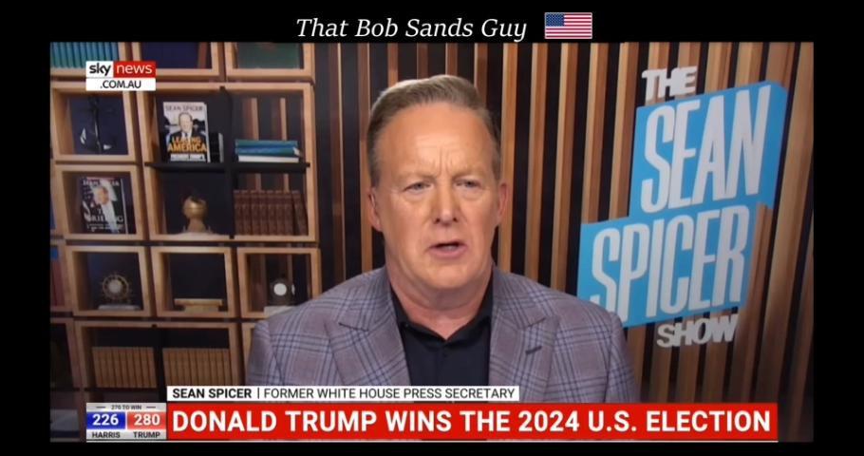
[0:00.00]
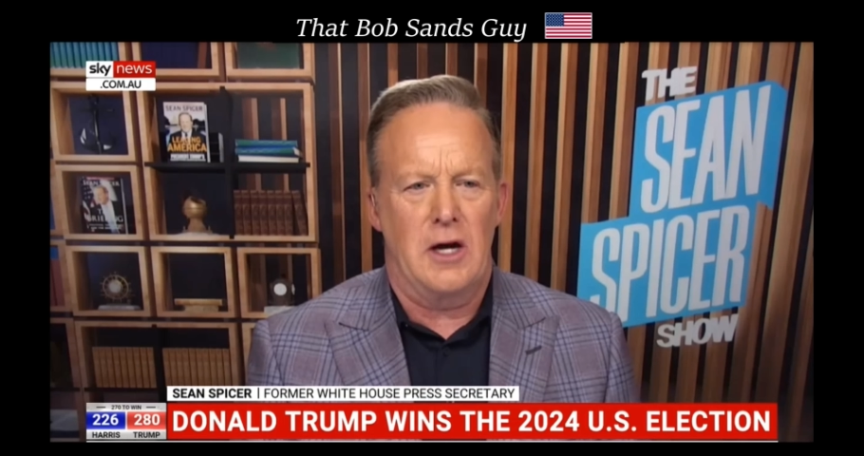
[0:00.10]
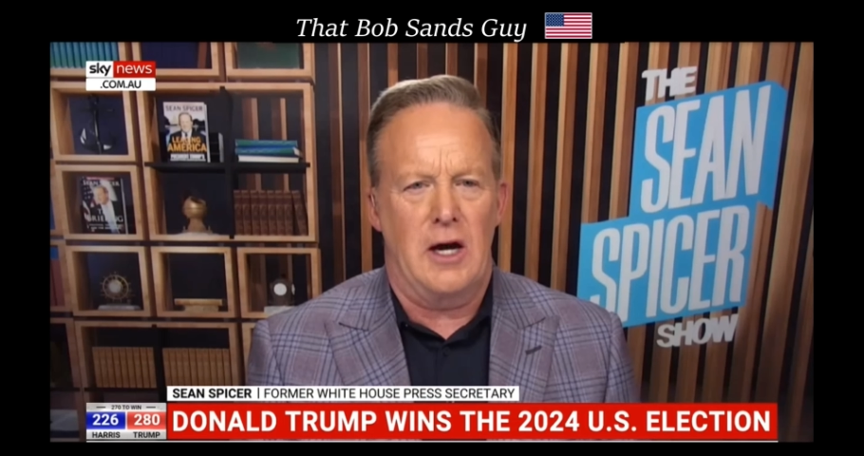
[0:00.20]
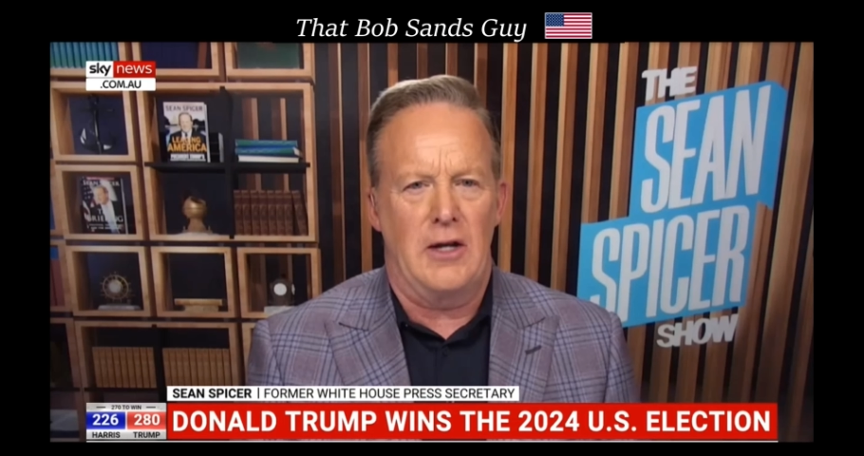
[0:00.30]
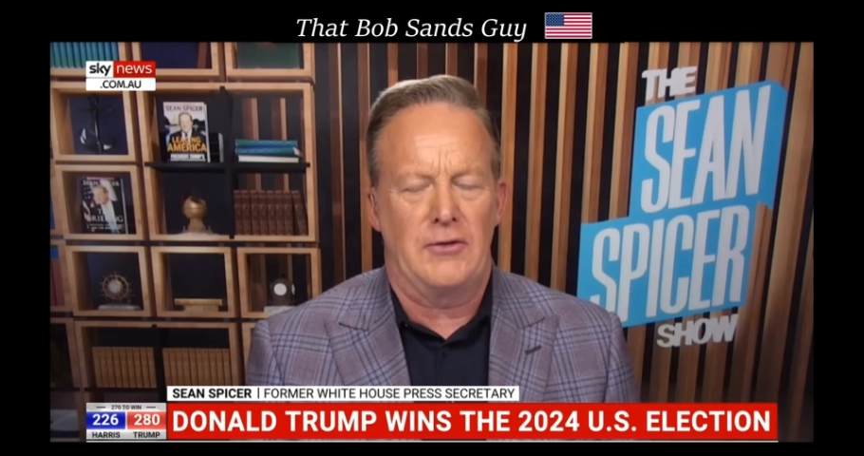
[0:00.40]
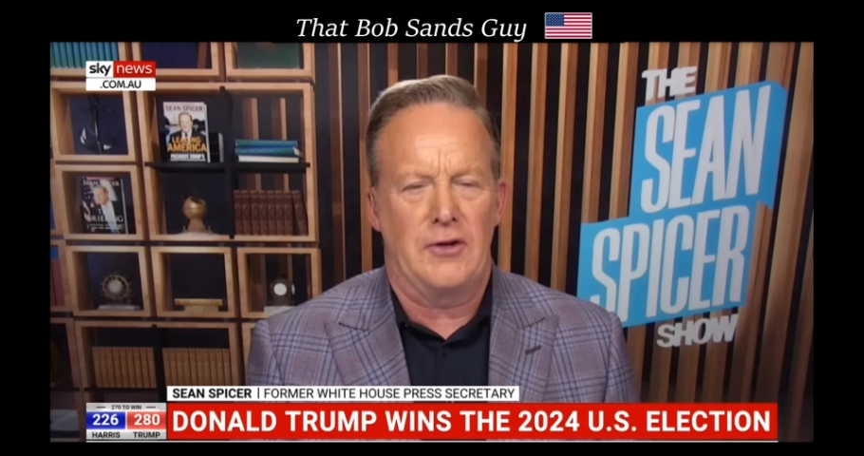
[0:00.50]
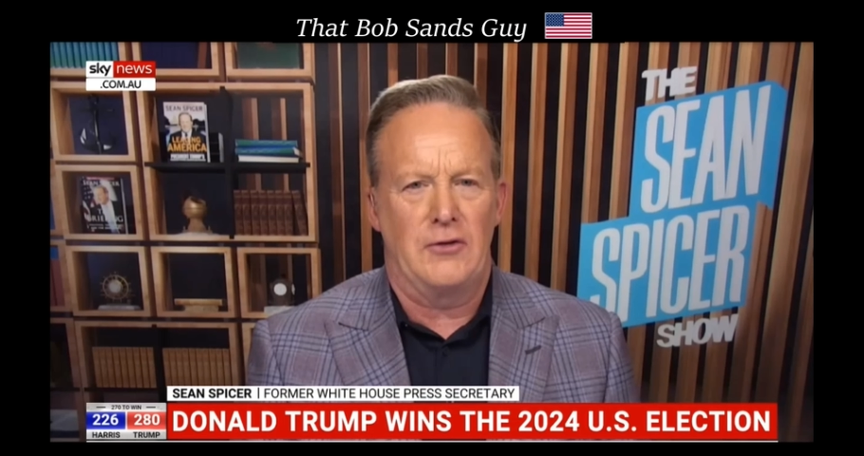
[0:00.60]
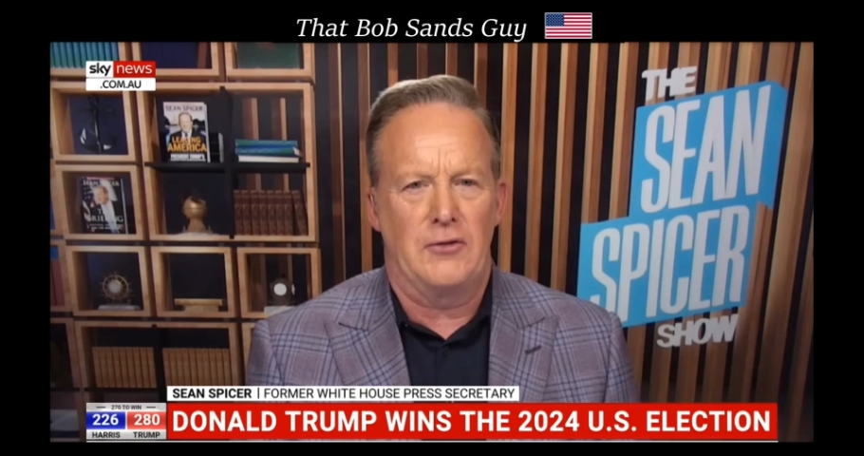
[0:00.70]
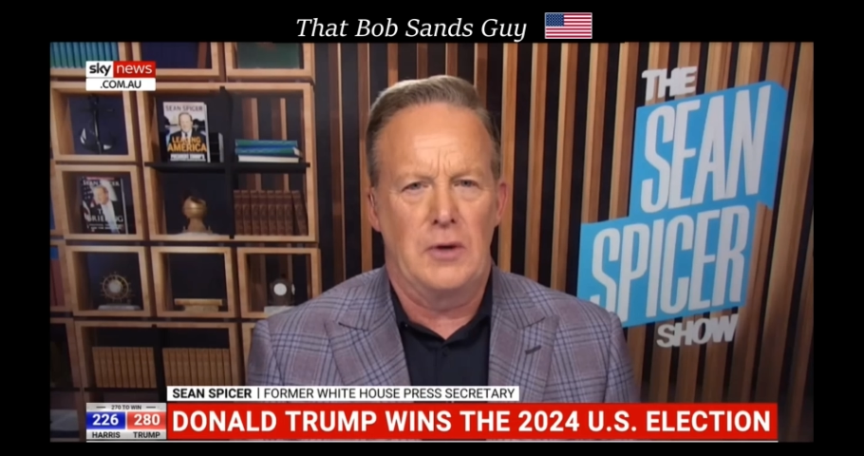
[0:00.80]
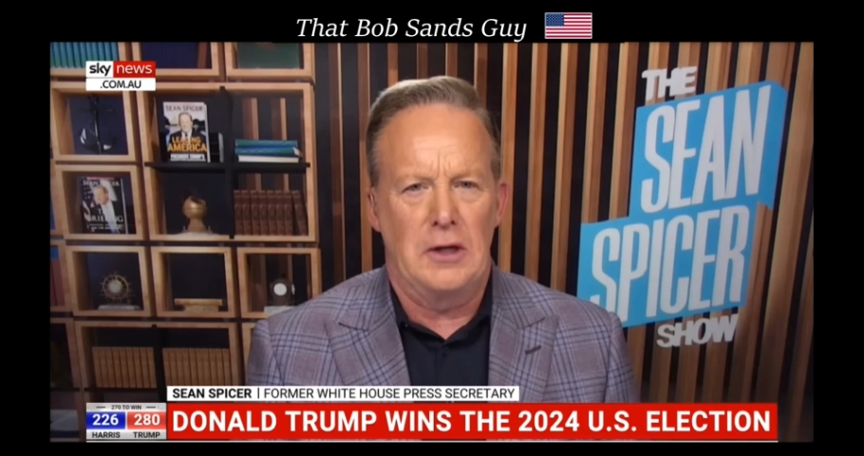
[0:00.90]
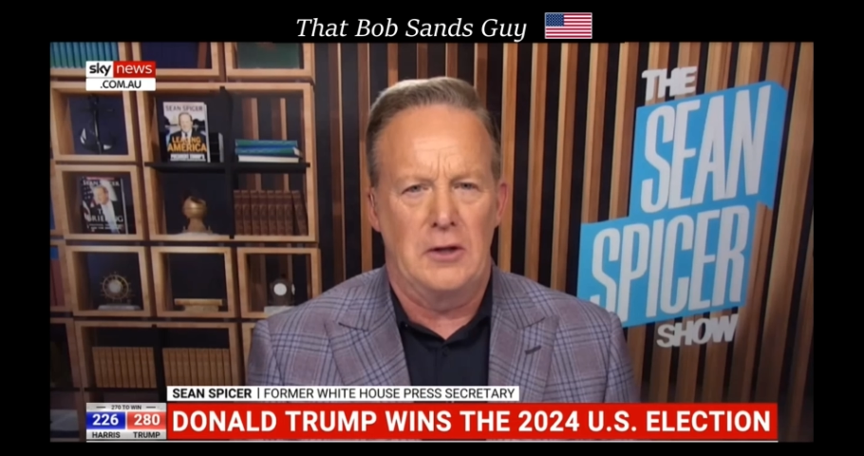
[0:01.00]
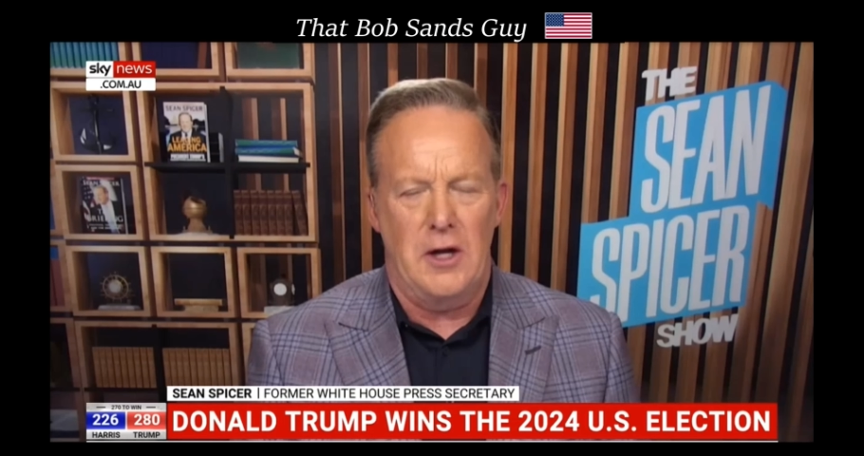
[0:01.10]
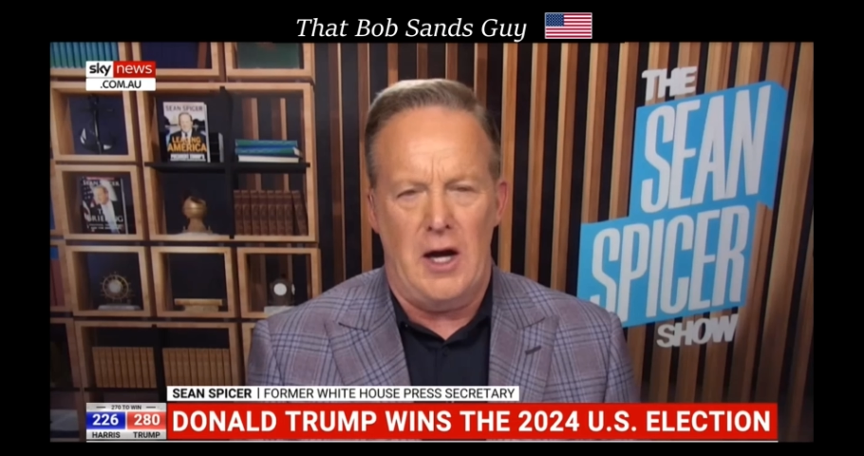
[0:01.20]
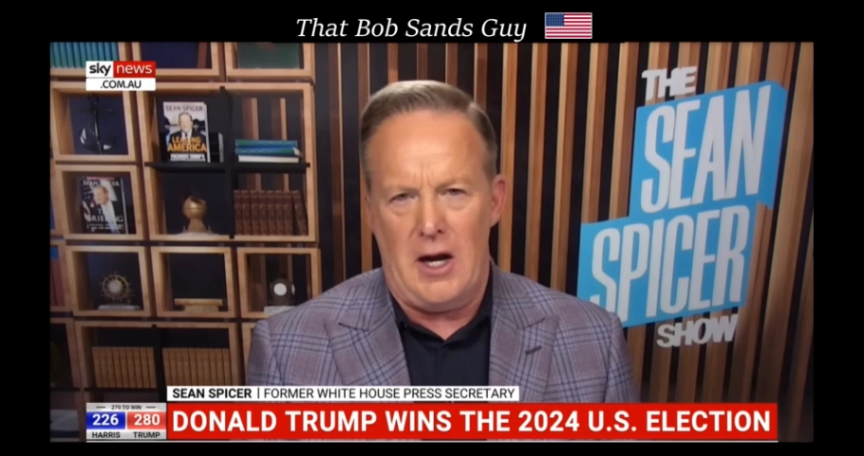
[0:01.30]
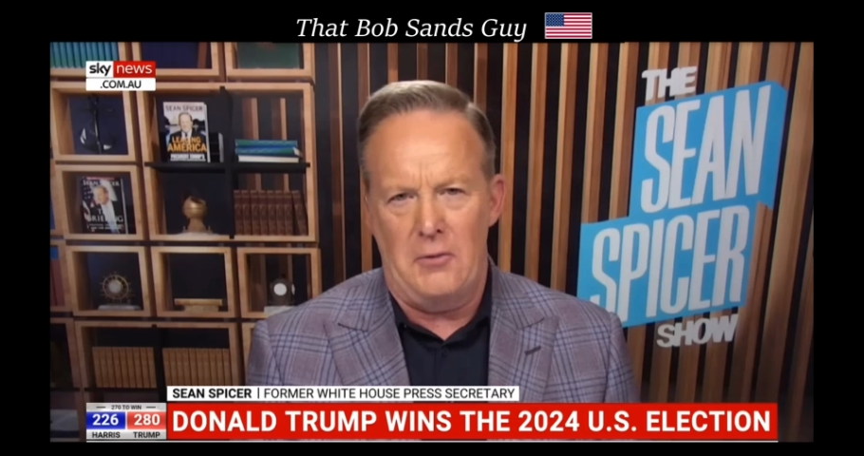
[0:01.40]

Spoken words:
or not it's real or not.